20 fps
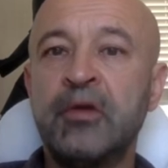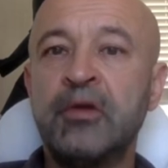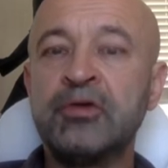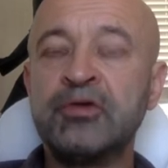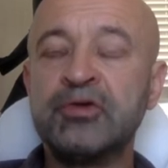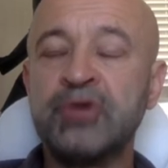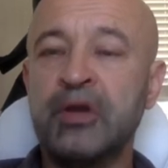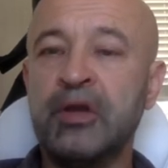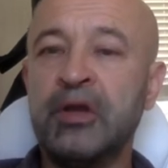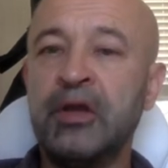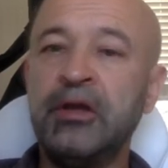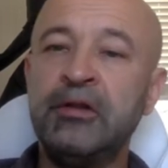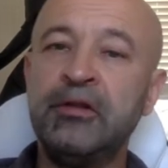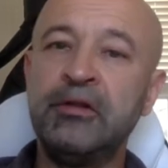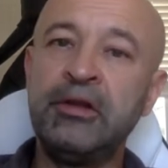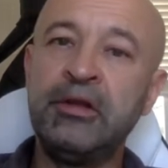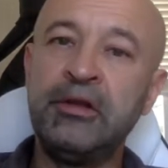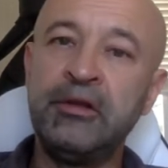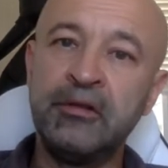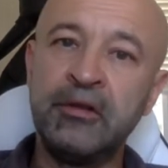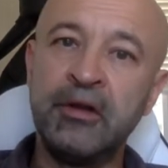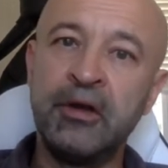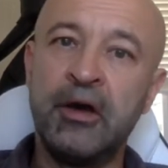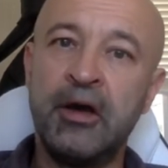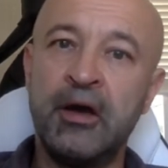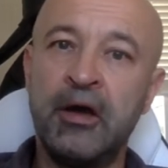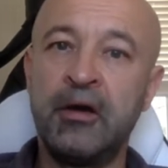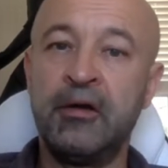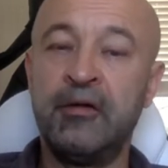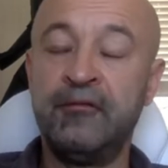sorry, in, in uh,
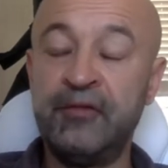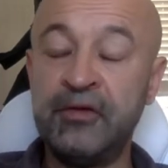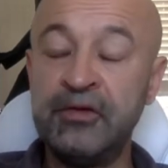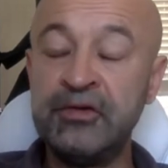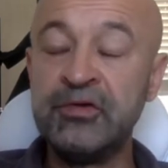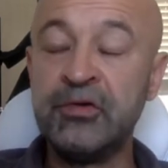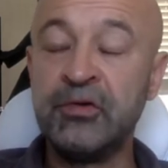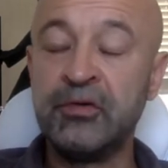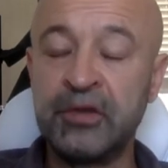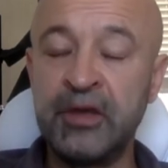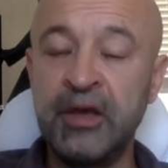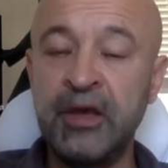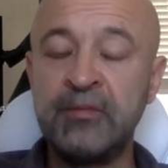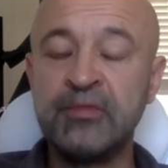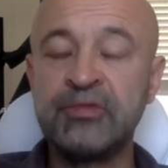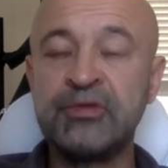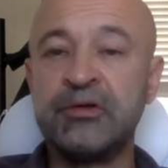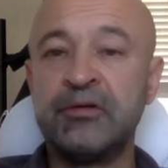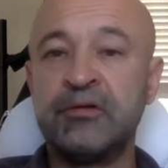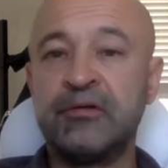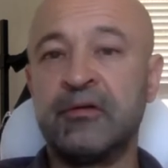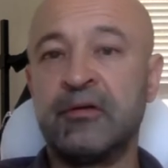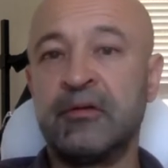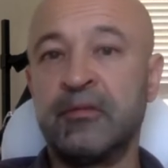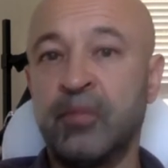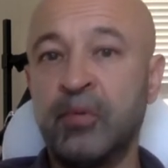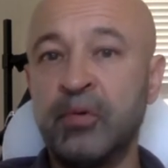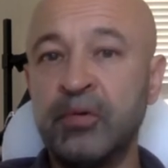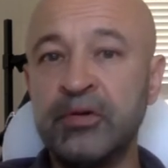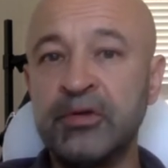uh video games and
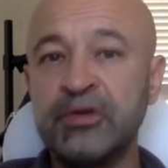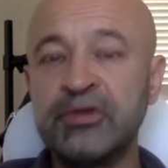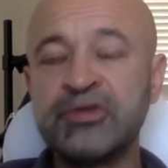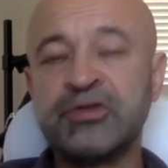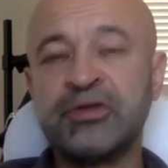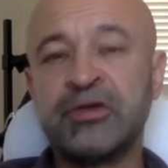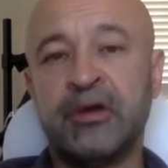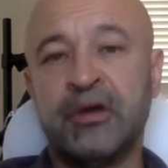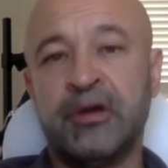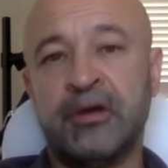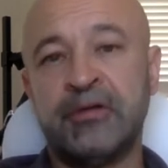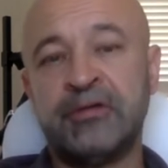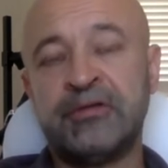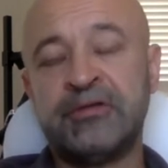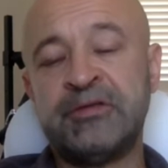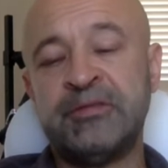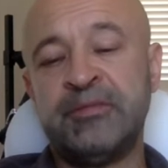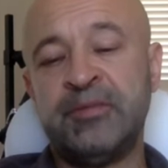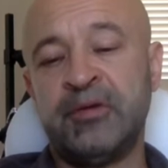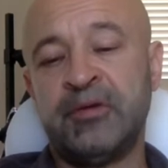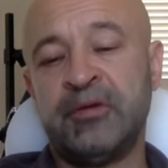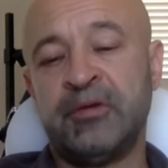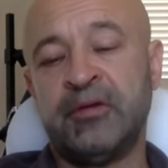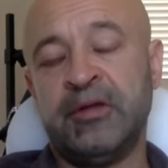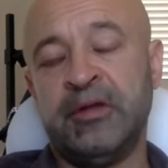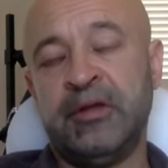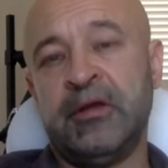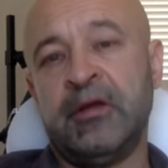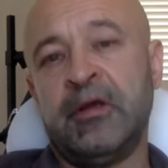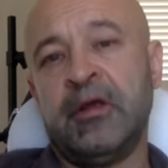robotics, uh,
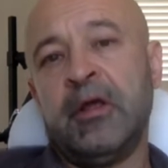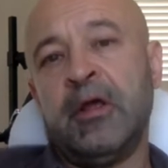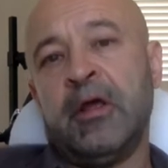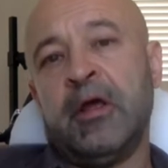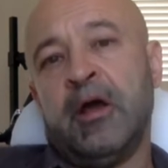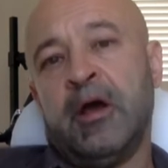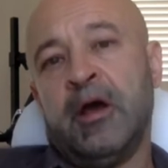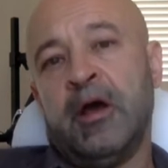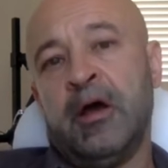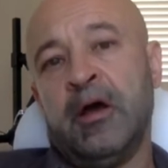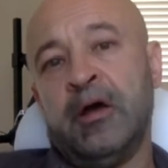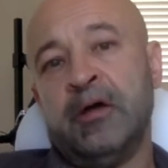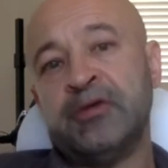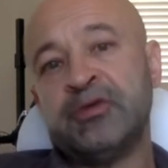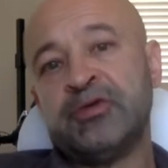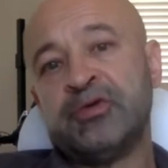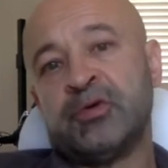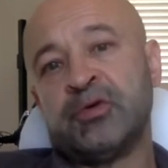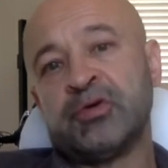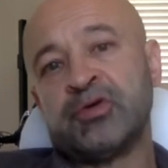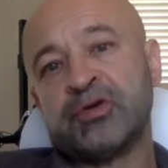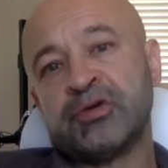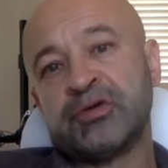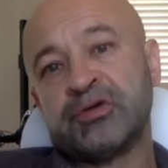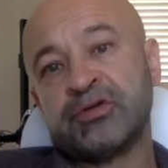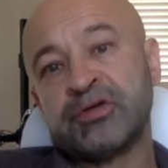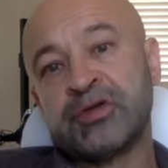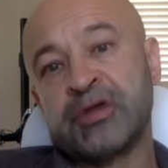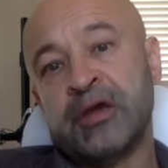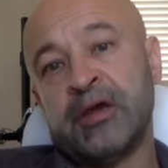typically uh,
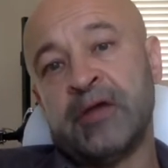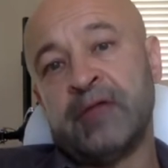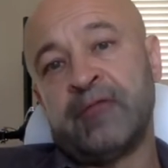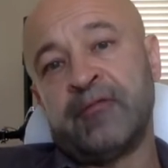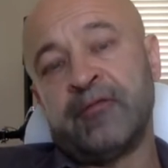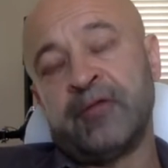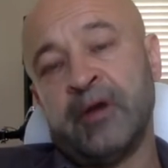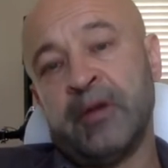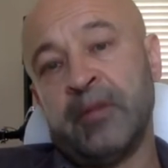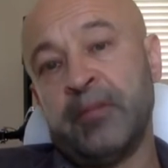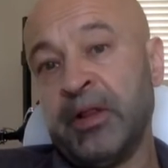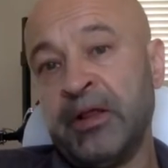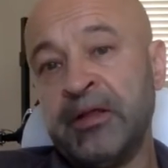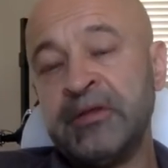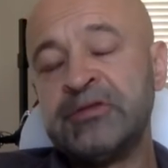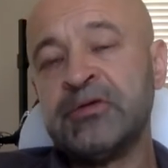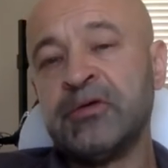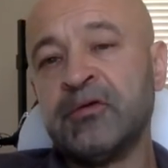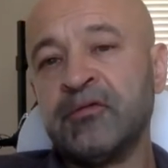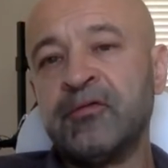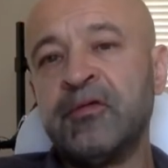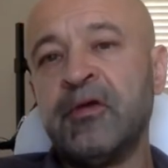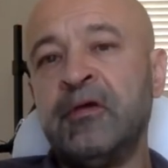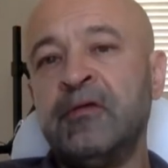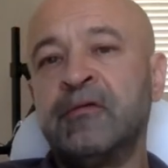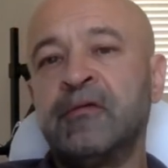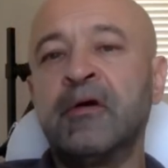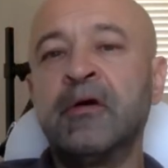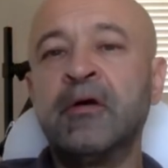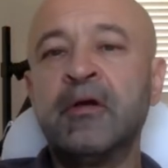researchers have plenty of
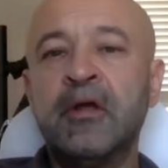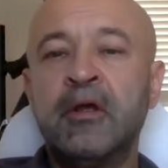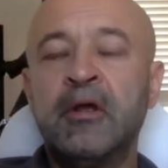data.